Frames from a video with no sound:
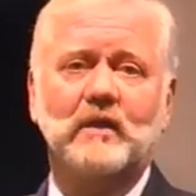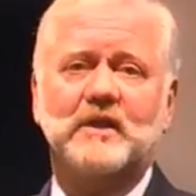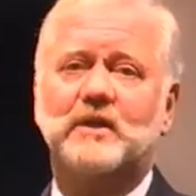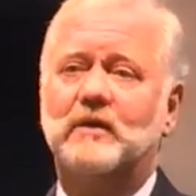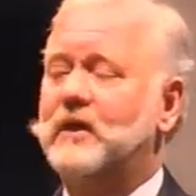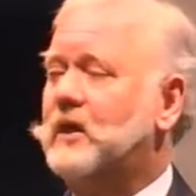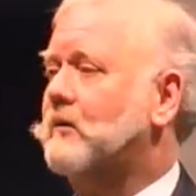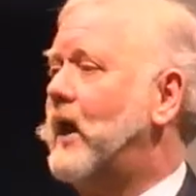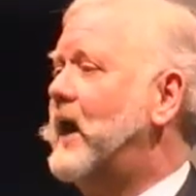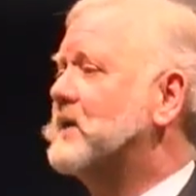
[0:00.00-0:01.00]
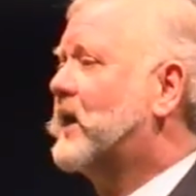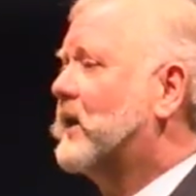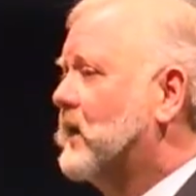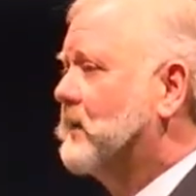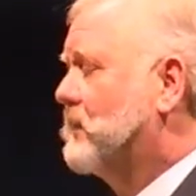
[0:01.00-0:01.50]
they sold their grand
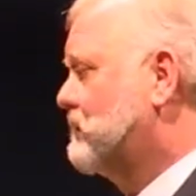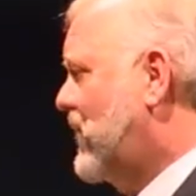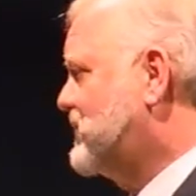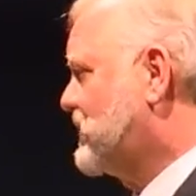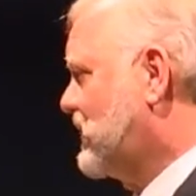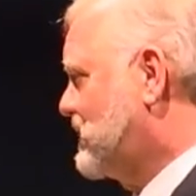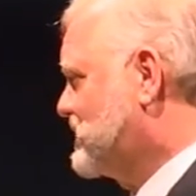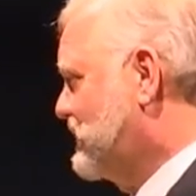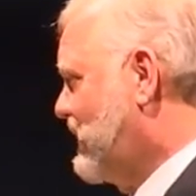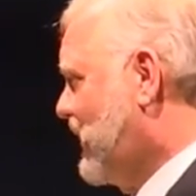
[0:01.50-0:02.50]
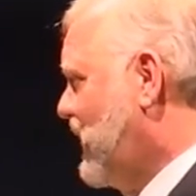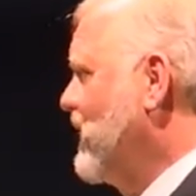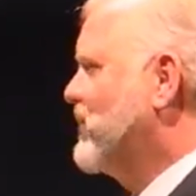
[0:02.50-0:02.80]
mansion in Toorak.